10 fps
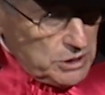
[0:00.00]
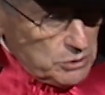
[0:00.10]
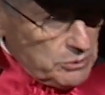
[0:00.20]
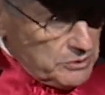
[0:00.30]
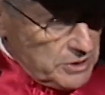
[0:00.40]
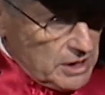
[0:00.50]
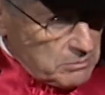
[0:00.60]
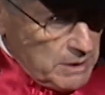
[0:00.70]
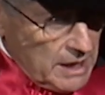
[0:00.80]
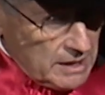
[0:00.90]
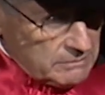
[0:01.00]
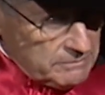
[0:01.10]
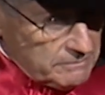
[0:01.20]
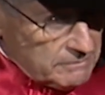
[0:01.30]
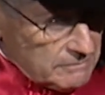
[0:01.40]
you were a young man,
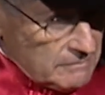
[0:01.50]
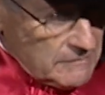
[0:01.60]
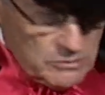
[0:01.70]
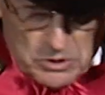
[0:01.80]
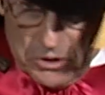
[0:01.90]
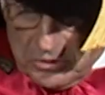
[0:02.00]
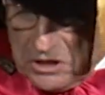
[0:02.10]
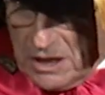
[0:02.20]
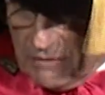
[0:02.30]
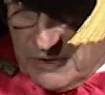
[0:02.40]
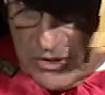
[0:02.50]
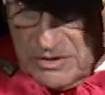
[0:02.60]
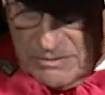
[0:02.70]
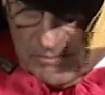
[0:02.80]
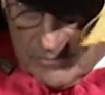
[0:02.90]
there was no
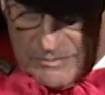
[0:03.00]
television,